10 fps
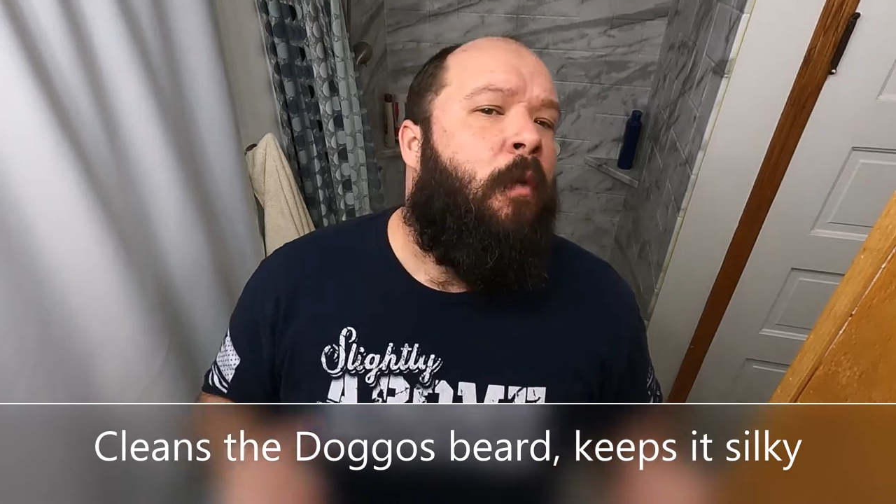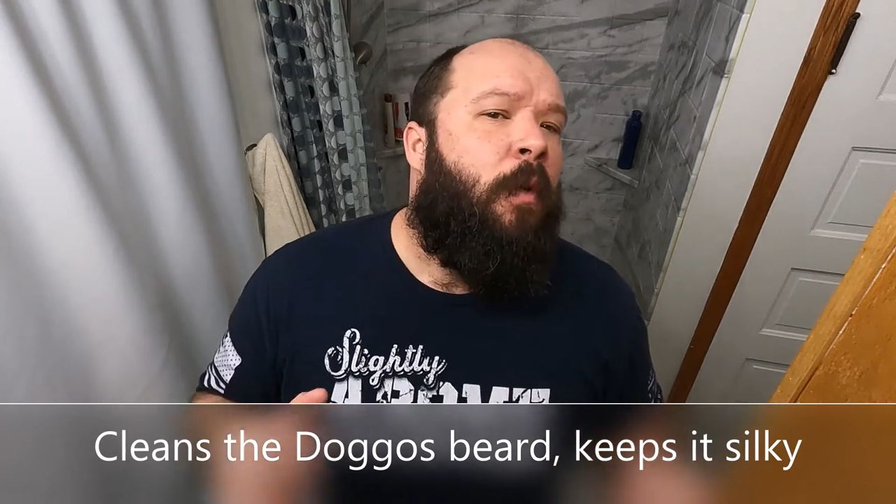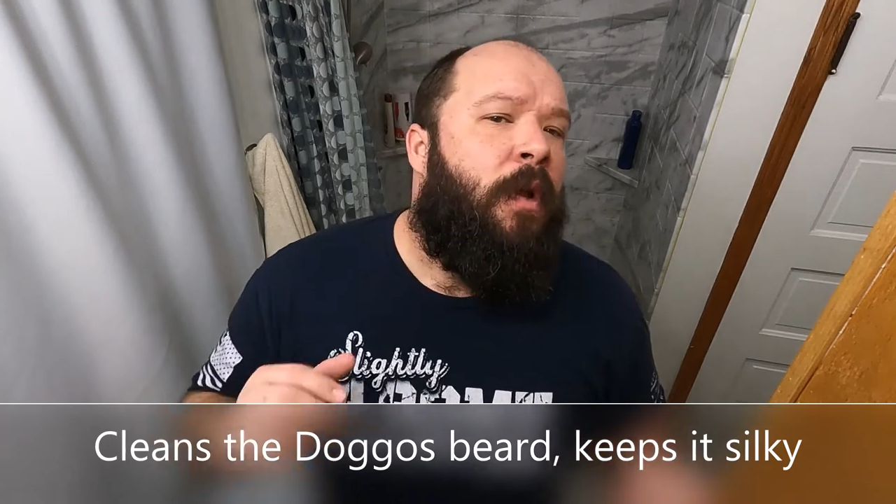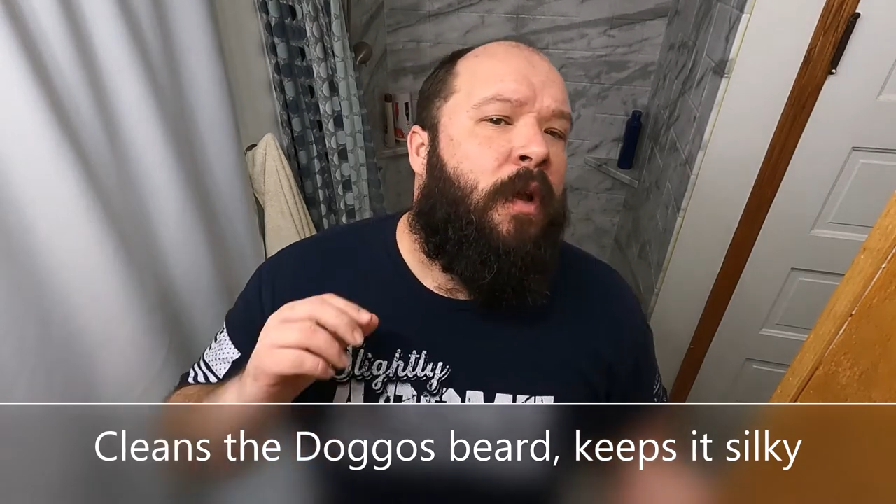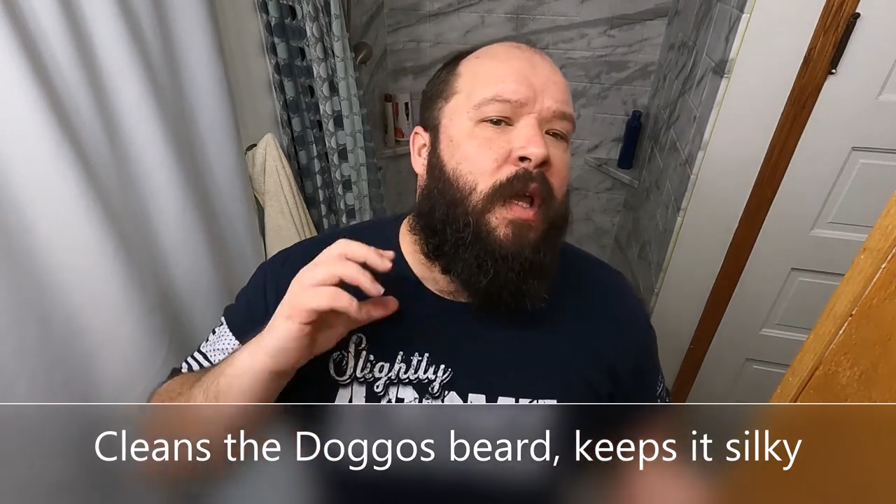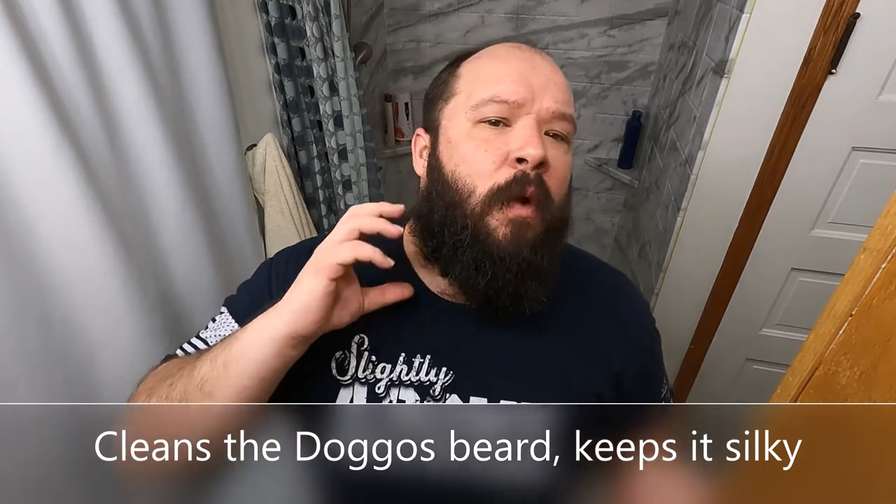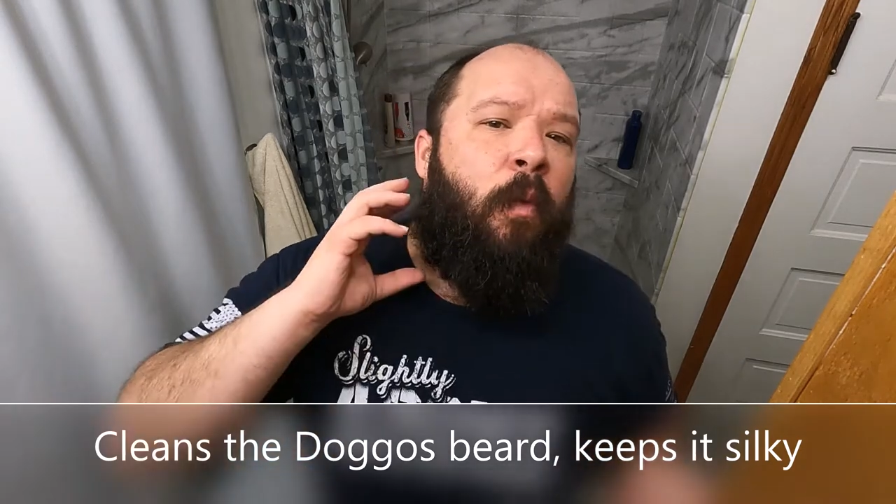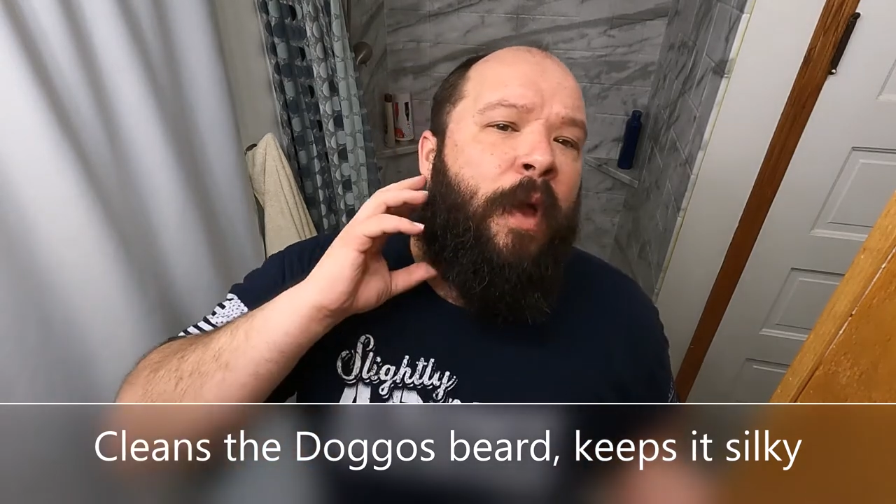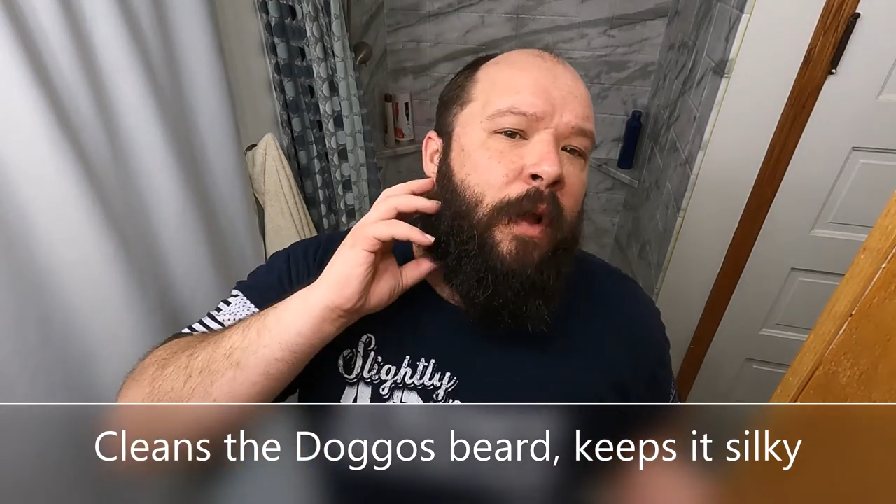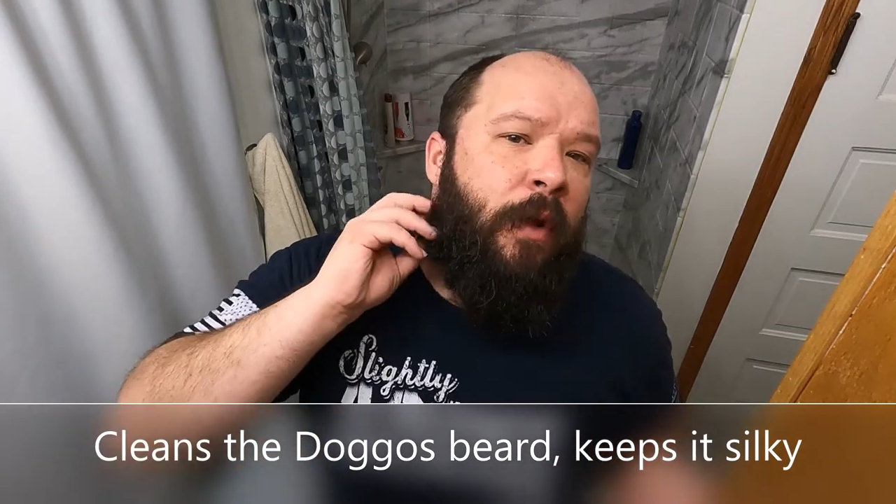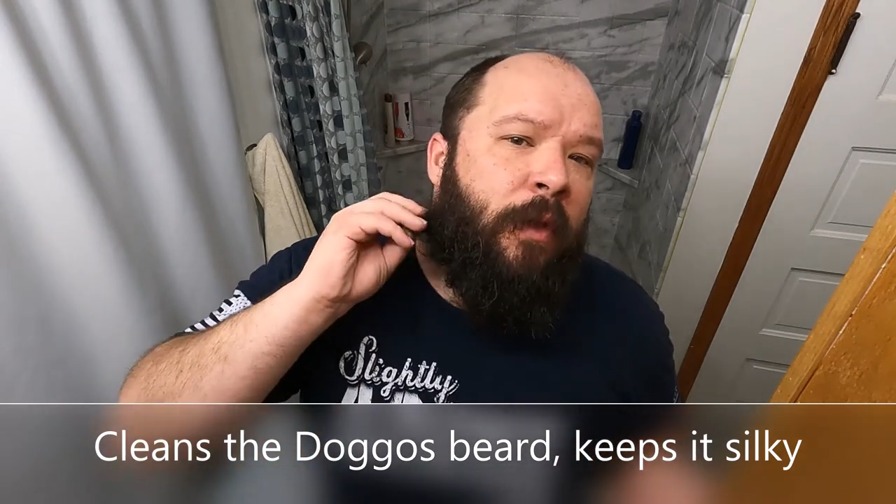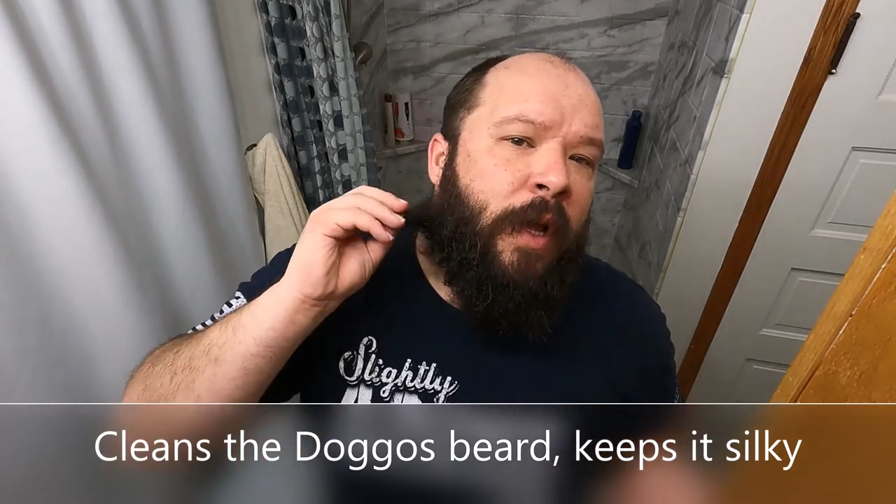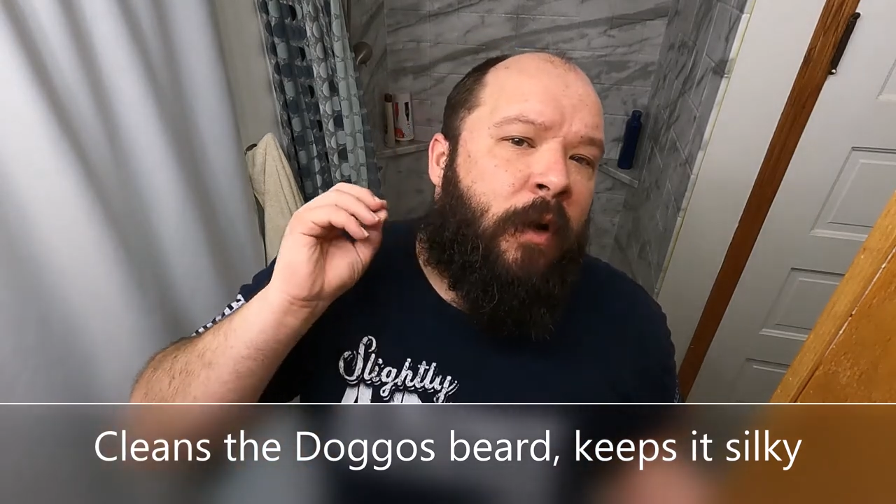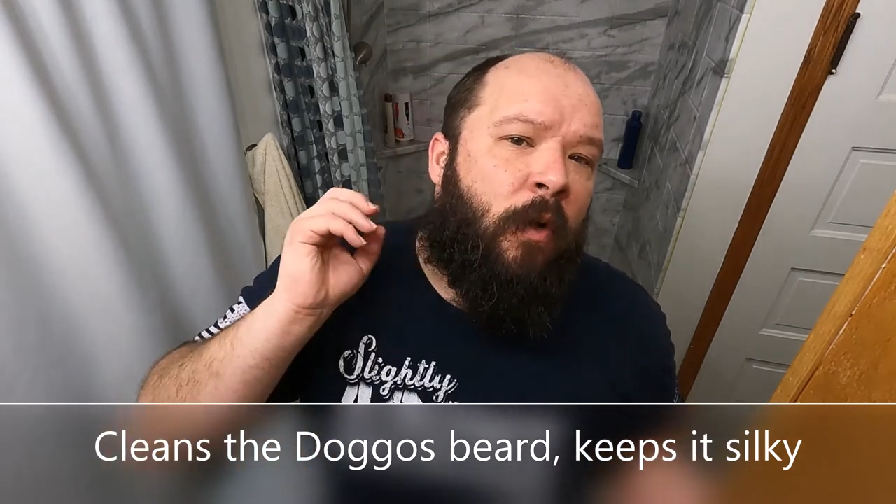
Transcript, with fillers: where you're going to get weird like